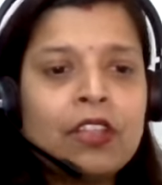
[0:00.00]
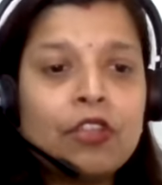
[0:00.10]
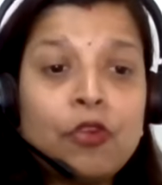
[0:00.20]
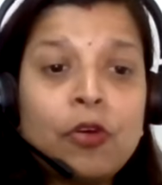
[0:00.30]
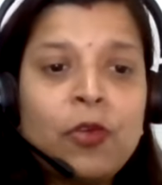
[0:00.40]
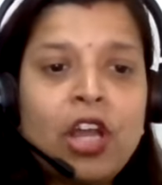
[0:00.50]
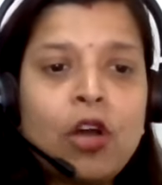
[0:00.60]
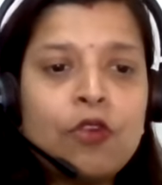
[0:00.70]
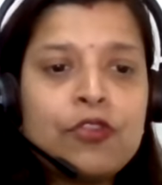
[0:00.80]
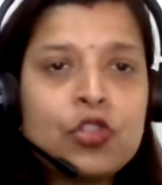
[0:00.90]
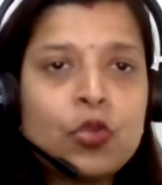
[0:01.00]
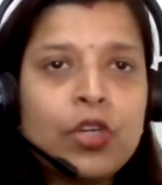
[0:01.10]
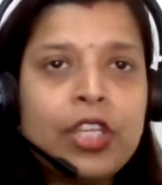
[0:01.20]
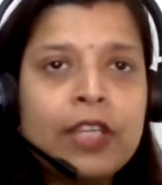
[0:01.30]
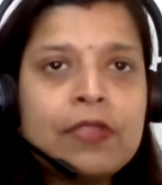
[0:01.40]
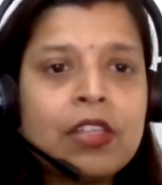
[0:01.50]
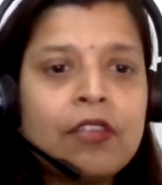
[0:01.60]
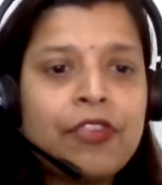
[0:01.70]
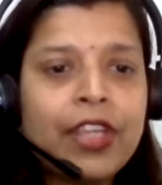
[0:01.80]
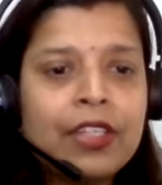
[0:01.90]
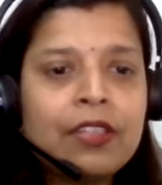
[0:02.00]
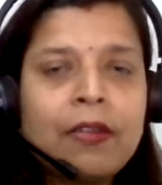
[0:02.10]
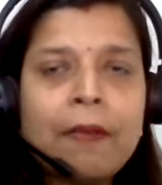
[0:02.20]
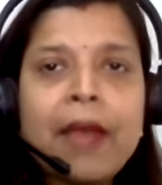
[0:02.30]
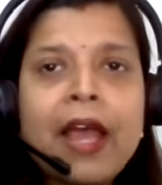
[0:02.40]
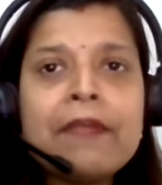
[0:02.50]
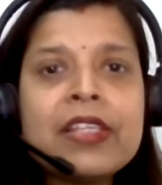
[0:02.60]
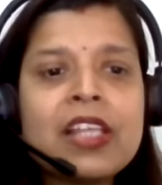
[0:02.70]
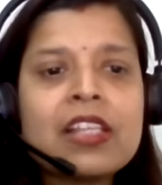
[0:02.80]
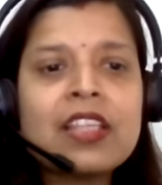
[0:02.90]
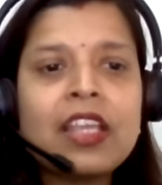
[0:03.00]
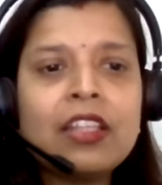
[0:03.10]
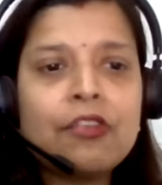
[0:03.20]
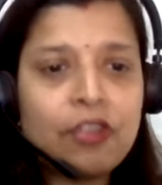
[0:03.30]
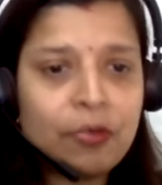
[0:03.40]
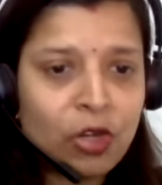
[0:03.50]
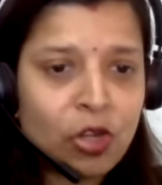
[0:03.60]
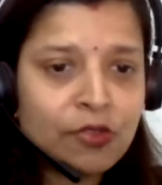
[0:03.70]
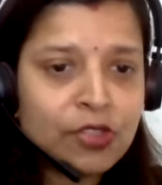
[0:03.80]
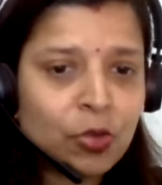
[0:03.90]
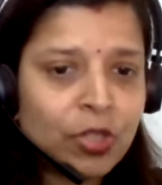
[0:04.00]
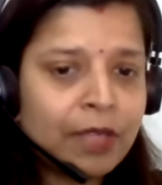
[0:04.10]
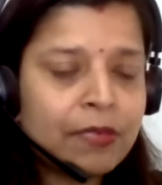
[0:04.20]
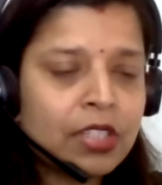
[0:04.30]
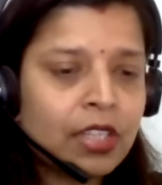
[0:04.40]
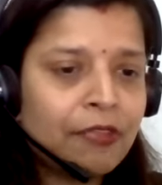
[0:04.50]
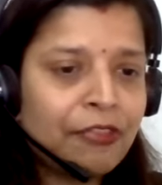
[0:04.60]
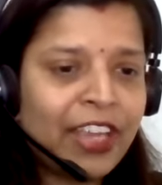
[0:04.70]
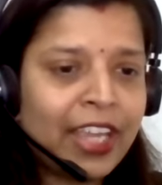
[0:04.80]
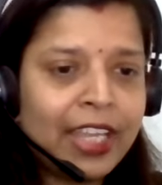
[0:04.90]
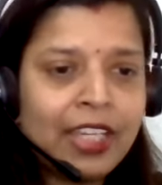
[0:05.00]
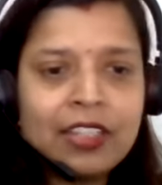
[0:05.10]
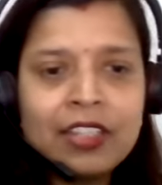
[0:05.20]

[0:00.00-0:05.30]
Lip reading: The formula of sodium sulfate. Ma'am is asking the formula of sodium sulfate.